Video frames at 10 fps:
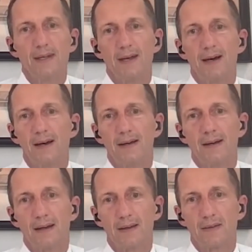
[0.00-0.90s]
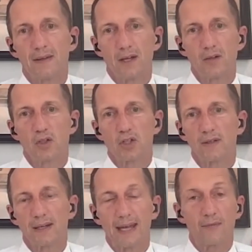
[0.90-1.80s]
The notion
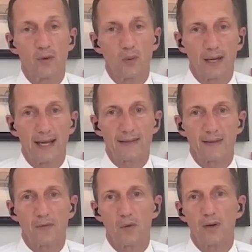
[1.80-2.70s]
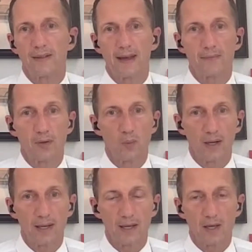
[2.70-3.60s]
that everyone has a voice,
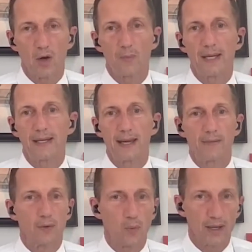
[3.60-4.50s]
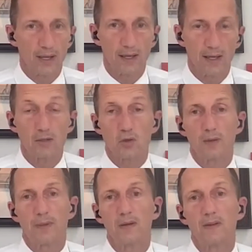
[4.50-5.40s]
everyone can comment, everyone can
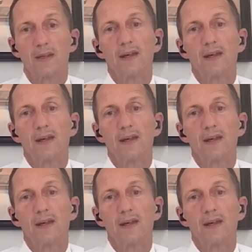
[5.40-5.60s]
contribute.